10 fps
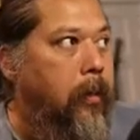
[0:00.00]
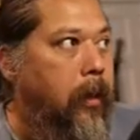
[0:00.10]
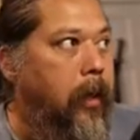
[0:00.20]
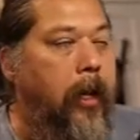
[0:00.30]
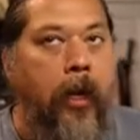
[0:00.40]

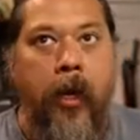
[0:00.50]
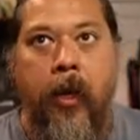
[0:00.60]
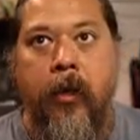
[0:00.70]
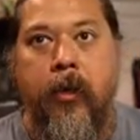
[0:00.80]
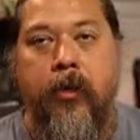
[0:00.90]

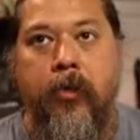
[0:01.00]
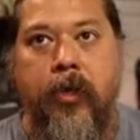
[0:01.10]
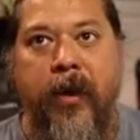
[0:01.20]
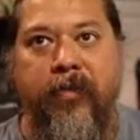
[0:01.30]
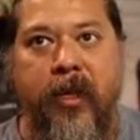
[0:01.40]
and you
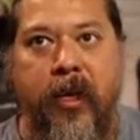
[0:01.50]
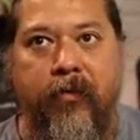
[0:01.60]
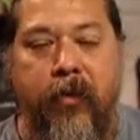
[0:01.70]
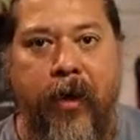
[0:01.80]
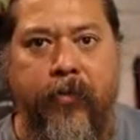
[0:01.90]
definitely
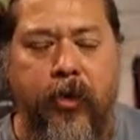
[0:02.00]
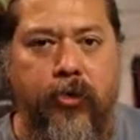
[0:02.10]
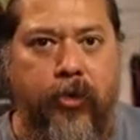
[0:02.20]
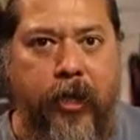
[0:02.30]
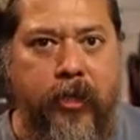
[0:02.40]
after you
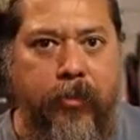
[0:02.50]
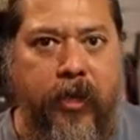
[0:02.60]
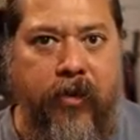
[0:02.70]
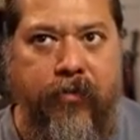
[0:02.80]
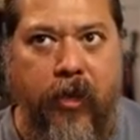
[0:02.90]
try something
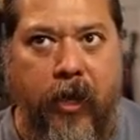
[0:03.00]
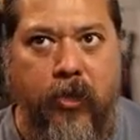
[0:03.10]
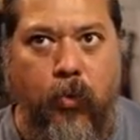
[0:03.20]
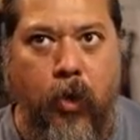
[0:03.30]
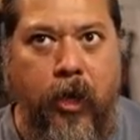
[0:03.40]
and you feel like it's
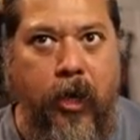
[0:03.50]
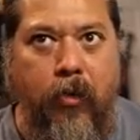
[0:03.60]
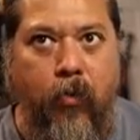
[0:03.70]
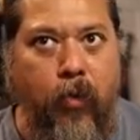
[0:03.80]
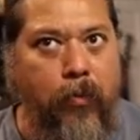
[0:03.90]

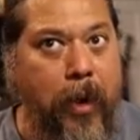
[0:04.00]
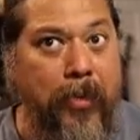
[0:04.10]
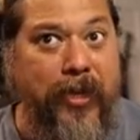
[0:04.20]
working, remember to